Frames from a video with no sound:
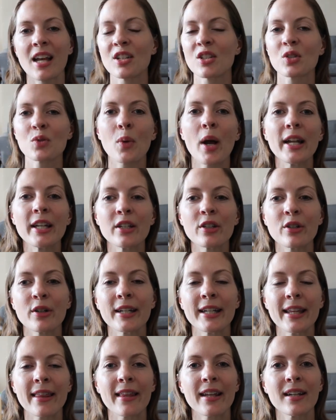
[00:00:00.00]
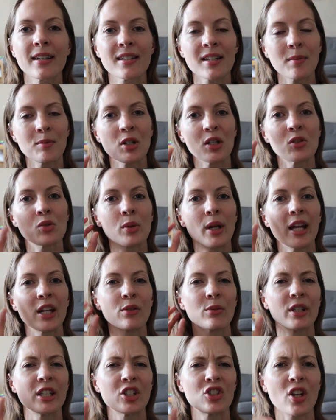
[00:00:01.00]
get sweaty or anything. Sometimes we had
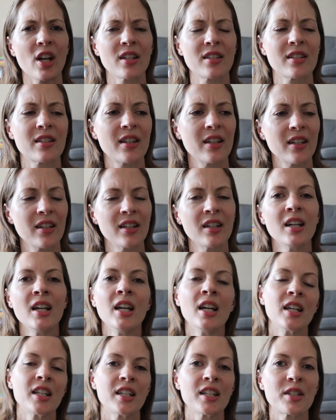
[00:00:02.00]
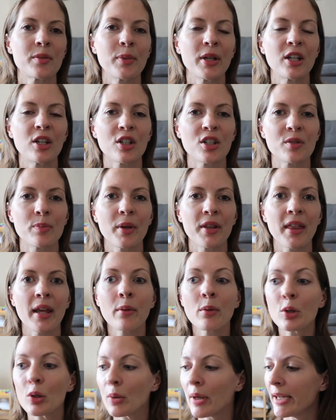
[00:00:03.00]
to readjust the, the speakers, but
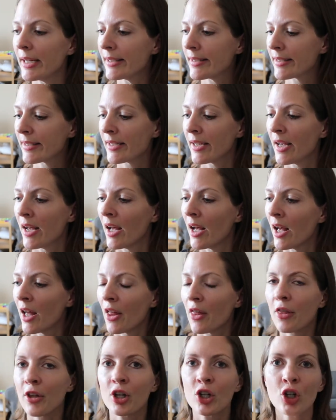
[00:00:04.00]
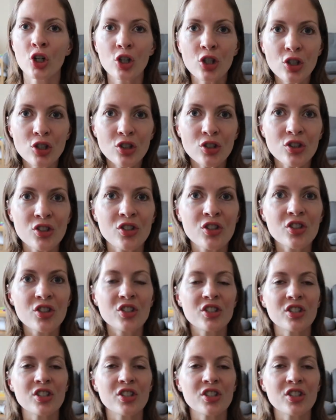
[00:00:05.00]
they were great. The girls